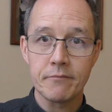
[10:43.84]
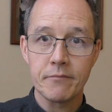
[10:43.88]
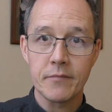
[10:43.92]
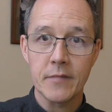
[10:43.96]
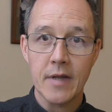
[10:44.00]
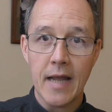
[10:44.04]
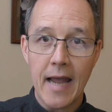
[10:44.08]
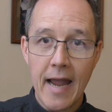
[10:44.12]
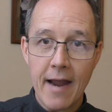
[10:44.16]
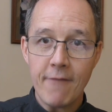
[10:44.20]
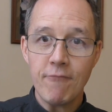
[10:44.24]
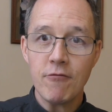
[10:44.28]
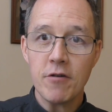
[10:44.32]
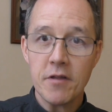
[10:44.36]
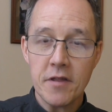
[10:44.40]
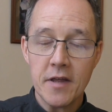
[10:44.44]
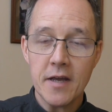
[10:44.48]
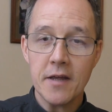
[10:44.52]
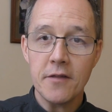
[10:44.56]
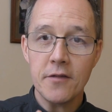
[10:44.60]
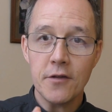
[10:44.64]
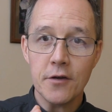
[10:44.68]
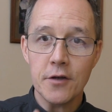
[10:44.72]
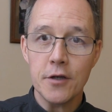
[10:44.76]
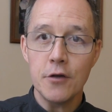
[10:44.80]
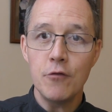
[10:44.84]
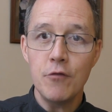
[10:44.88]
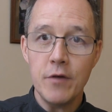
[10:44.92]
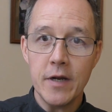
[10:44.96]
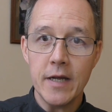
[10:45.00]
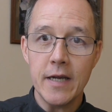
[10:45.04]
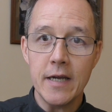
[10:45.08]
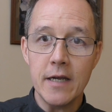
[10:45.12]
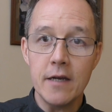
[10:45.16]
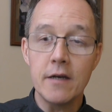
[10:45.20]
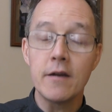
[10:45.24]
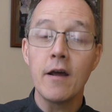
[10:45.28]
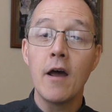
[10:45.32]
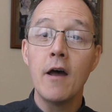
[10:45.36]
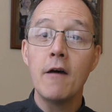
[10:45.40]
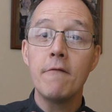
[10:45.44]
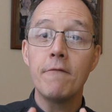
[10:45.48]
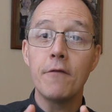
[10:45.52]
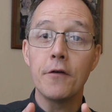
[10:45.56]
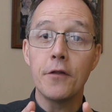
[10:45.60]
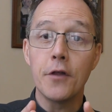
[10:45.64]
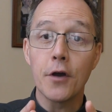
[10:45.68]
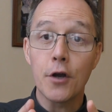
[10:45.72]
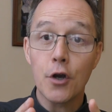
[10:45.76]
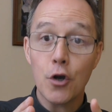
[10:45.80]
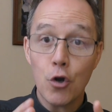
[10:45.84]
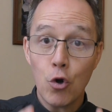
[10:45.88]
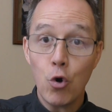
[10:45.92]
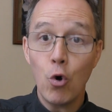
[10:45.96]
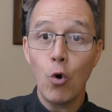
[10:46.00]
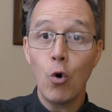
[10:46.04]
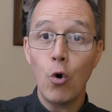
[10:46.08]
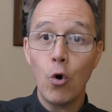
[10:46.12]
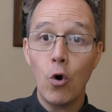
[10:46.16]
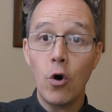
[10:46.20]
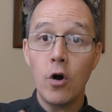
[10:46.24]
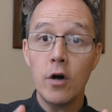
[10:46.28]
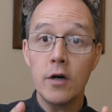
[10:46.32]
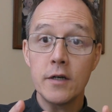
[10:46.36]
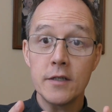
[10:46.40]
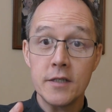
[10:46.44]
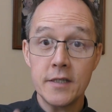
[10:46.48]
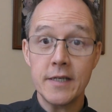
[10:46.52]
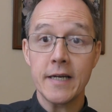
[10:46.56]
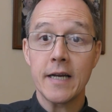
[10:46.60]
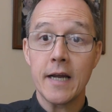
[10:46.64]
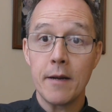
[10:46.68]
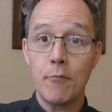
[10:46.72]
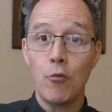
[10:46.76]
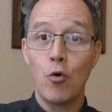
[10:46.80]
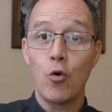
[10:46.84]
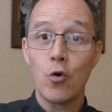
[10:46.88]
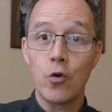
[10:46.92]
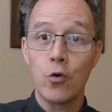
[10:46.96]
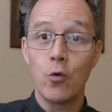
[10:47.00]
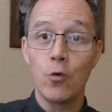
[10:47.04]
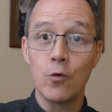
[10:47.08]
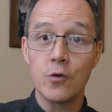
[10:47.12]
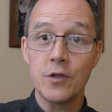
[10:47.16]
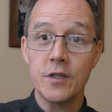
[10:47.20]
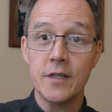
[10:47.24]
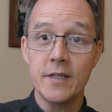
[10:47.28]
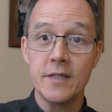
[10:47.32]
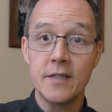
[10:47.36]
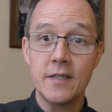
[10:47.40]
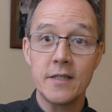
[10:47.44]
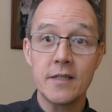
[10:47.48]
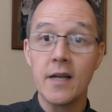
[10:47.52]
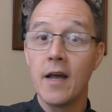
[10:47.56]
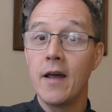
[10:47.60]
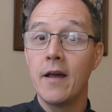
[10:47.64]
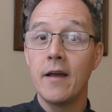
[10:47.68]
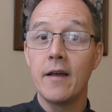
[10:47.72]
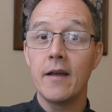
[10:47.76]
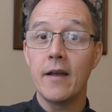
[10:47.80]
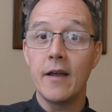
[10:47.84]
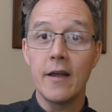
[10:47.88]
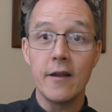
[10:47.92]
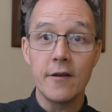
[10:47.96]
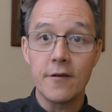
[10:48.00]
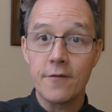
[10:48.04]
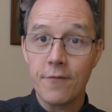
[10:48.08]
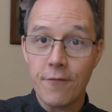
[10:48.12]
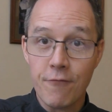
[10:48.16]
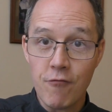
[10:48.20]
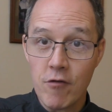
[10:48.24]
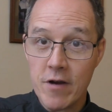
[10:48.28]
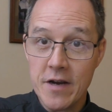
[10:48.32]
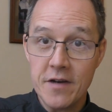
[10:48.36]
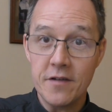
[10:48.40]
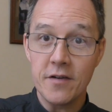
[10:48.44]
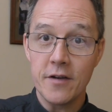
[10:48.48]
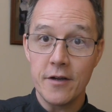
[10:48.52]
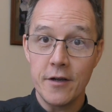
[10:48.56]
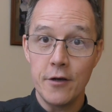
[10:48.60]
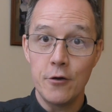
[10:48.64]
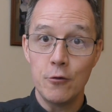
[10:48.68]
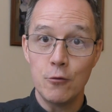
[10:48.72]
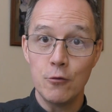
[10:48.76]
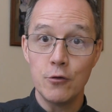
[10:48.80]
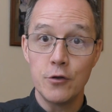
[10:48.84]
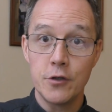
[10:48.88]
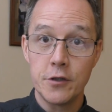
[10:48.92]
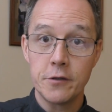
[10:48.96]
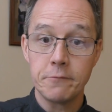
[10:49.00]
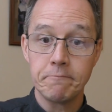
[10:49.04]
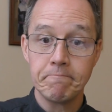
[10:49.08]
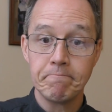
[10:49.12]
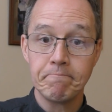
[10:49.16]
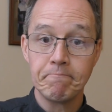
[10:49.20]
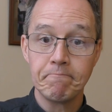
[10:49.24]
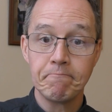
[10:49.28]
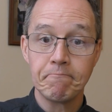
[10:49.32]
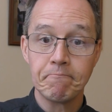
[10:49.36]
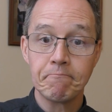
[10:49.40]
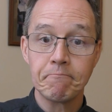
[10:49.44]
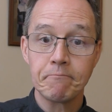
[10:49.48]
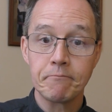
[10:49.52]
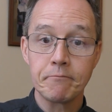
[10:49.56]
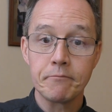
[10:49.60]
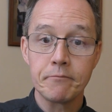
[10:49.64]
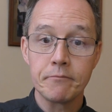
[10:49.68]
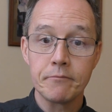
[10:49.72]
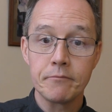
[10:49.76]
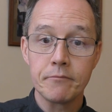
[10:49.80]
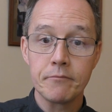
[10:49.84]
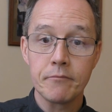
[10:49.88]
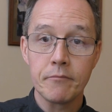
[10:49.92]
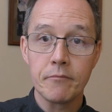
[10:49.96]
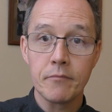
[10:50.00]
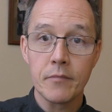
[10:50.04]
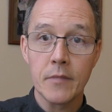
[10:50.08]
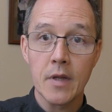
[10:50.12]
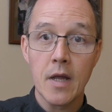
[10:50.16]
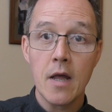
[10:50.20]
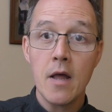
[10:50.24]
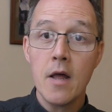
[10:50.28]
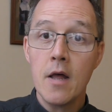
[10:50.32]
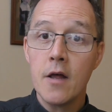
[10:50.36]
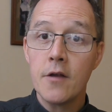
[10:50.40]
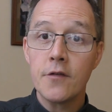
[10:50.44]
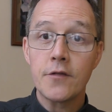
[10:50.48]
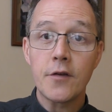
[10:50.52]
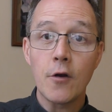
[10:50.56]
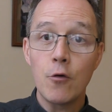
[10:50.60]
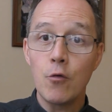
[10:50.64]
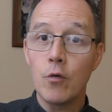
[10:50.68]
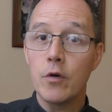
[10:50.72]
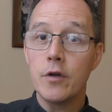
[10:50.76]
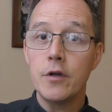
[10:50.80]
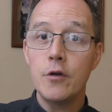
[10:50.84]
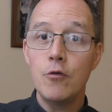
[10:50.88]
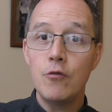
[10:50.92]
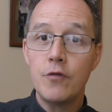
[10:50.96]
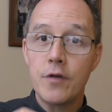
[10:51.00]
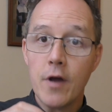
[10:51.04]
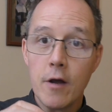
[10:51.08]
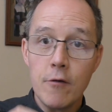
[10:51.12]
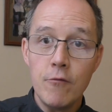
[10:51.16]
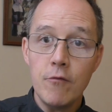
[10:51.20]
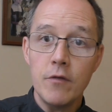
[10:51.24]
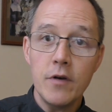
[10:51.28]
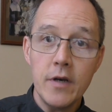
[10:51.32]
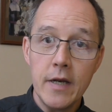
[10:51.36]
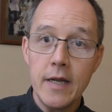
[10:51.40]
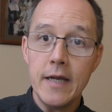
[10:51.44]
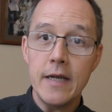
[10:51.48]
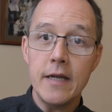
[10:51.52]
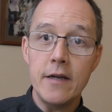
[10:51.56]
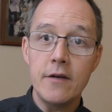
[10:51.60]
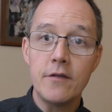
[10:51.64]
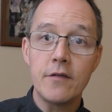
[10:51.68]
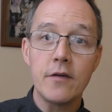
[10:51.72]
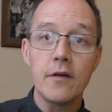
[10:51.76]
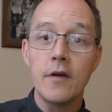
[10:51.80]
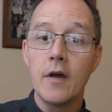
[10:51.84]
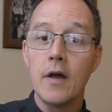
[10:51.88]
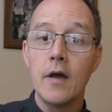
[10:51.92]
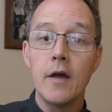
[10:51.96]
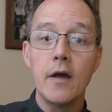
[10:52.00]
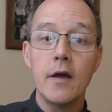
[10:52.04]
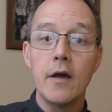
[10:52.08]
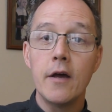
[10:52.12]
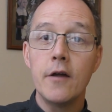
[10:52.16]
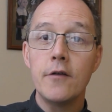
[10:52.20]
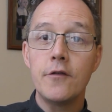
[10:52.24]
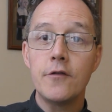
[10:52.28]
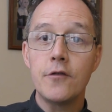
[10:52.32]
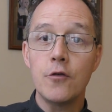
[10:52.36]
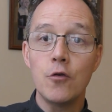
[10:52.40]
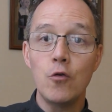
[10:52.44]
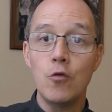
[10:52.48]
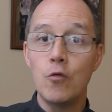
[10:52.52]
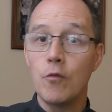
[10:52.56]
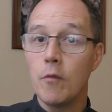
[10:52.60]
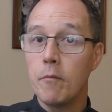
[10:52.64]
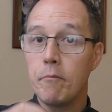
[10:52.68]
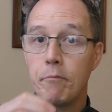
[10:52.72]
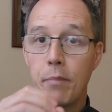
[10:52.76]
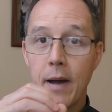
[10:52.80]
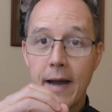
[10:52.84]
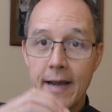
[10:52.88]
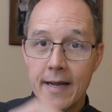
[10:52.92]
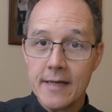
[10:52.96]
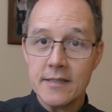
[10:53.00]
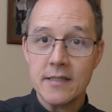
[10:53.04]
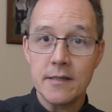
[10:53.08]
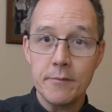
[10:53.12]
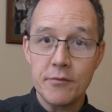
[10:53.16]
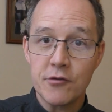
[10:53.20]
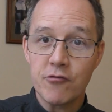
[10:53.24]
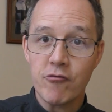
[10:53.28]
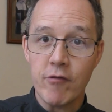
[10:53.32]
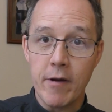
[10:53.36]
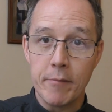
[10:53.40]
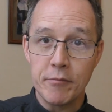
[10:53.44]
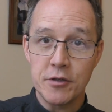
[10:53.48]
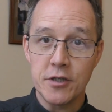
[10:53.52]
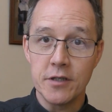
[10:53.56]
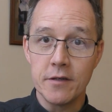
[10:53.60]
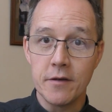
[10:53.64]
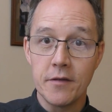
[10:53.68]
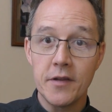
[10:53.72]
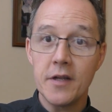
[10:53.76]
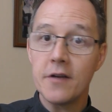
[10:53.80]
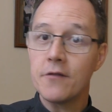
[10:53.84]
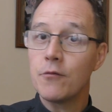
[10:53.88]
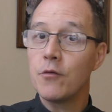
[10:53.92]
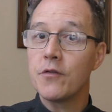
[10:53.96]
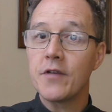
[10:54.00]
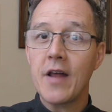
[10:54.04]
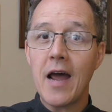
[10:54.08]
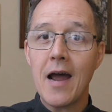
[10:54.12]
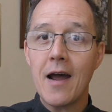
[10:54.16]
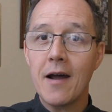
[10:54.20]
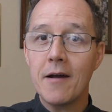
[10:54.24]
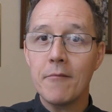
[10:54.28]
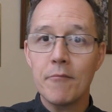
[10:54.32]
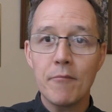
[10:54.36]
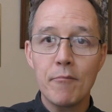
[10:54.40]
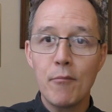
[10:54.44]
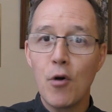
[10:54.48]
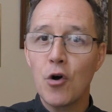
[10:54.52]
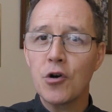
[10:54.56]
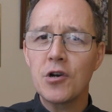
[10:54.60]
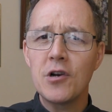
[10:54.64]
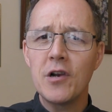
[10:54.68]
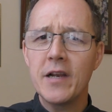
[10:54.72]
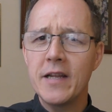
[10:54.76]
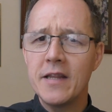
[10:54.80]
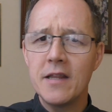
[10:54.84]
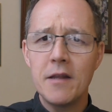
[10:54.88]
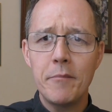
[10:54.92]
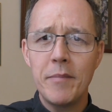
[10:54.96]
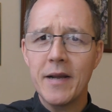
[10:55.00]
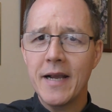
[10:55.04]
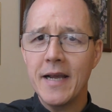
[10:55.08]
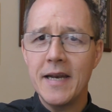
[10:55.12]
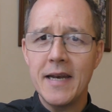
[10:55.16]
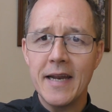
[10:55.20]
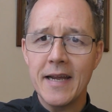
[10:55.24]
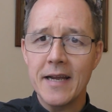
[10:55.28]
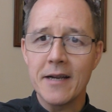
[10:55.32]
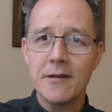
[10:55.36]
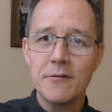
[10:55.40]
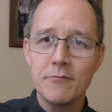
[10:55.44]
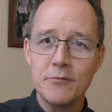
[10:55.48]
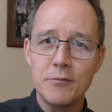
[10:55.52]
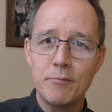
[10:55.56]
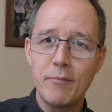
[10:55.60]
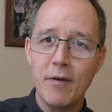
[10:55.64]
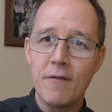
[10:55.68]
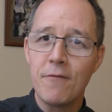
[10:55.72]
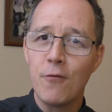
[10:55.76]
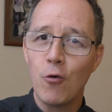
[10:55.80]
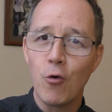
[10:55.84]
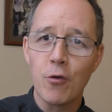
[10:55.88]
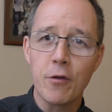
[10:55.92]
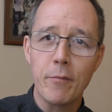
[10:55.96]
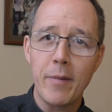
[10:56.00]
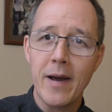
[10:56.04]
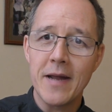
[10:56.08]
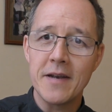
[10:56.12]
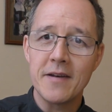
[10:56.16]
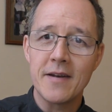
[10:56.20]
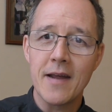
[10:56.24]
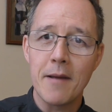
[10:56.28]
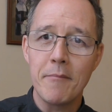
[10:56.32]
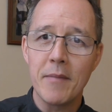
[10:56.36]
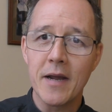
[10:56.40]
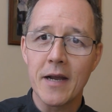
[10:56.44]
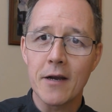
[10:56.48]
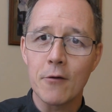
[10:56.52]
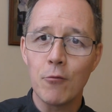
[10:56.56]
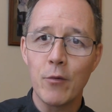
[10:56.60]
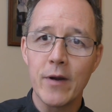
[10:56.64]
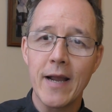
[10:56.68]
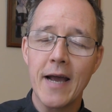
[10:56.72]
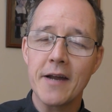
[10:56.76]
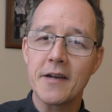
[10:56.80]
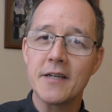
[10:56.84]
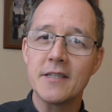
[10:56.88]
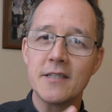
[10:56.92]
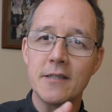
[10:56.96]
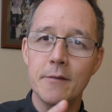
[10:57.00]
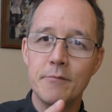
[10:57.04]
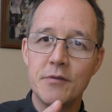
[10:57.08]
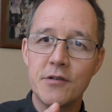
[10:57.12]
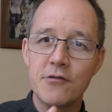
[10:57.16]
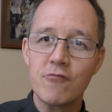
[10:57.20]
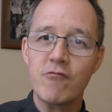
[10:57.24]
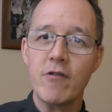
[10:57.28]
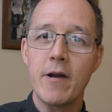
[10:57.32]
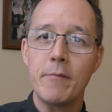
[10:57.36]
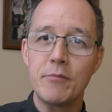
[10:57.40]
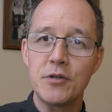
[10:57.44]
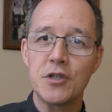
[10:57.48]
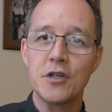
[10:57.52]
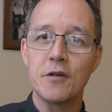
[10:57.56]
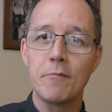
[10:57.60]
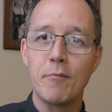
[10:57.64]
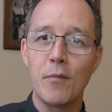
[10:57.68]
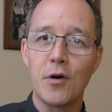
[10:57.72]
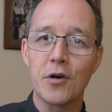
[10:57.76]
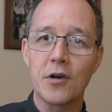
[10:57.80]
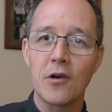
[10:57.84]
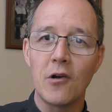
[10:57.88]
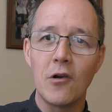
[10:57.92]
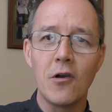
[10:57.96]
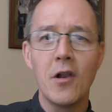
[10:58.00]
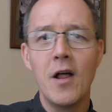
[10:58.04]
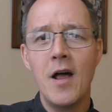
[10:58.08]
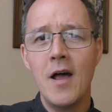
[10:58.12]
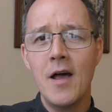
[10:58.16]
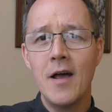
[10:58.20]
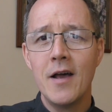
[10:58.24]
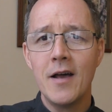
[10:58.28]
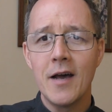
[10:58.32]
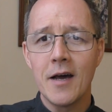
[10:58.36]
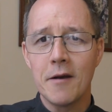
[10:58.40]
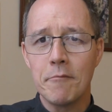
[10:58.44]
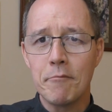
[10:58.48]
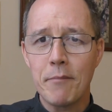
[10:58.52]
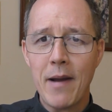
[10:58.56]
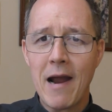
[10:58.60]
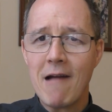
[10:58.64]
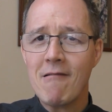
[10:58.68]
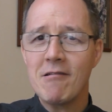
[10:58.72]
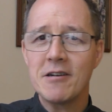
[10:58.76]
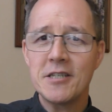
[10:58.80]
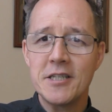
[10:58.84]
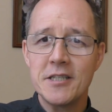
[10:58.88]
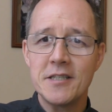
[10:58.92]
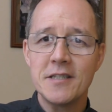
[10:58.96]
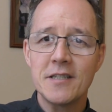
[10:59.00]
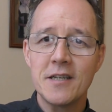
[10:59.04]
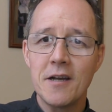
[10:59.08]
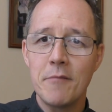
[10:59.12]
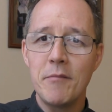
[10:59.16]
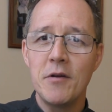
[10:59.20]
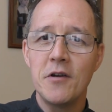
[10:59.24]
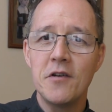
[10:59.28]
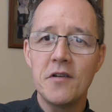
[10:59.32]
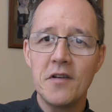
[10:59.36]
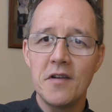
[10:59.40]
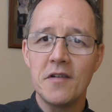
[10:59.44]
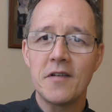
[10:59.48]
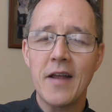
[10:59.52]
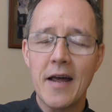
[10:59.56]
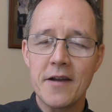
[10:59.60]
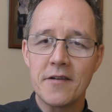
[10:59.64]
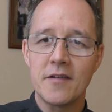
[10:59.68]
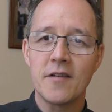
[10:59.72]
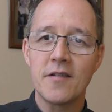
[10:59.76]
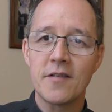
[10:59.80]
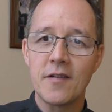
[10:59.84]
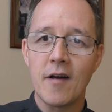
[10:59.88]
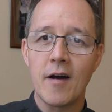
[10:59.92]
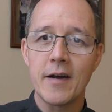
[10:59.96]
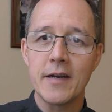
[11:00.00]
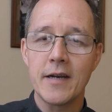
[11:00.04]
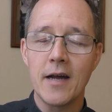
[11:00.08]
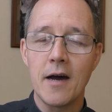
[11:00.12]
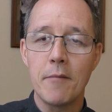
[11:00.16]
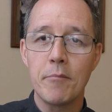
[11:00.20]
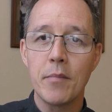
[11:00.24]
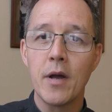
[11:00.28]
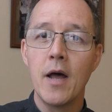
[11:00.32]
Everything that you need for the core Sycamore courses is free to use. So you don't need to pay a subscription. This was our model in the beginning, before the pandemic. We had a subscription model and parishes and communities had to sign up.